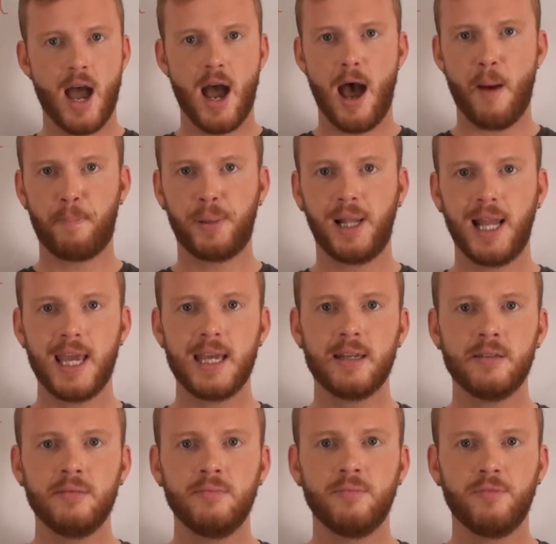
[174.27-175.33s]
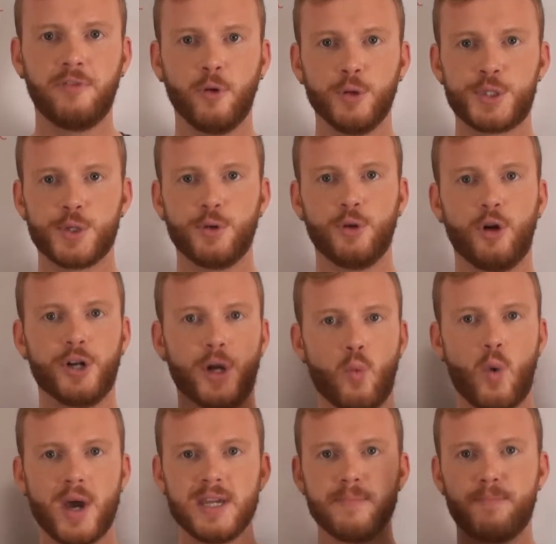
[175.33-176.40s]
A plain photo on a
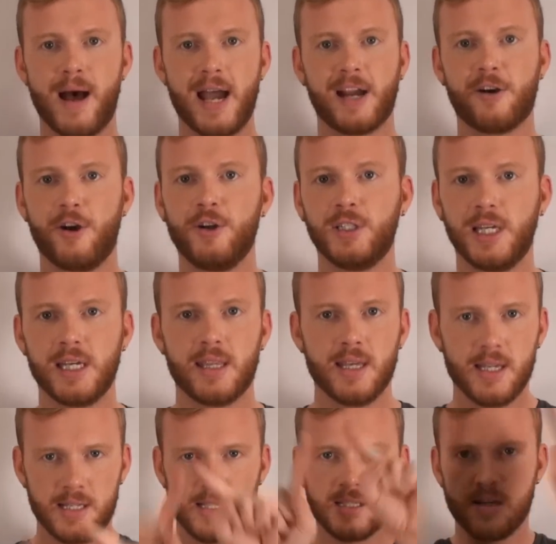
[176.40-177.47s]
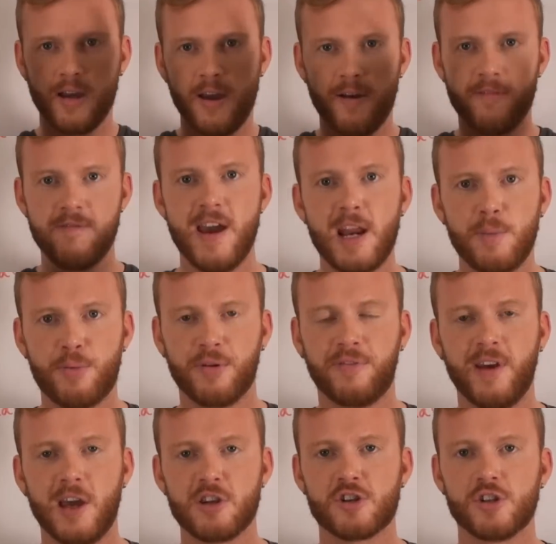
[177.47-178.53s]
white background like this, very
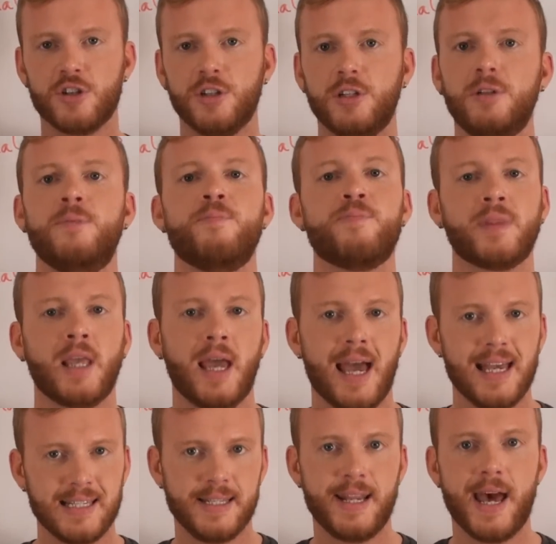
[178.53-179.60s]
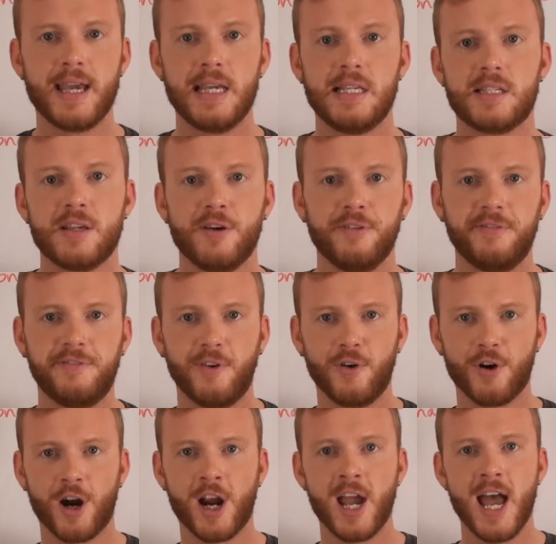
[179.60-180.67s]
professional, is nice
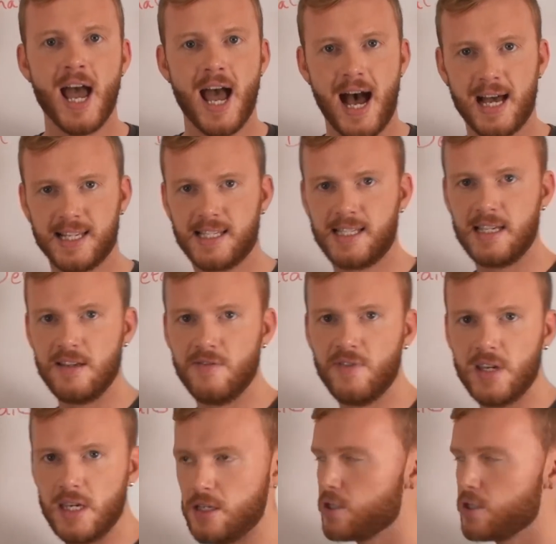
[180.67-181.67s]
for a CV.